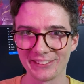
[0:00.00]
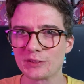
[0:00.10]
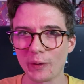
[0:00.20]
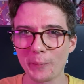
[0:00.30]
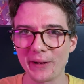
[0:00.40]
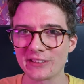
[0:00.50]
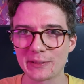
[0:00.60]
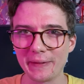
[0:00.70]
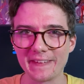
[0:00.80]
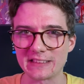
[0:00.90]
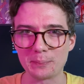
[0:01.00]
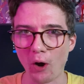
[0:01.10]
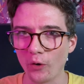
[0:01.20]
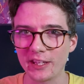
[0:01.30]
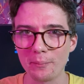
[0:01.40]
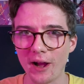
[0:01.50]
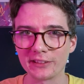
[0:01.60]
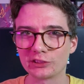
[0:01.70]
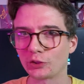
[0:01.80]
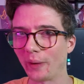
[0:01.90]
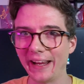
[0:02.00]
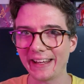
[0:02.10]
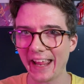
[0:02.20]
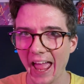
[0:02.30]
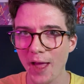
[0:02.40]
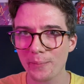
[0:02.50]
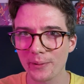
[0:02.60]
is what appears to be this Pokemon trading app.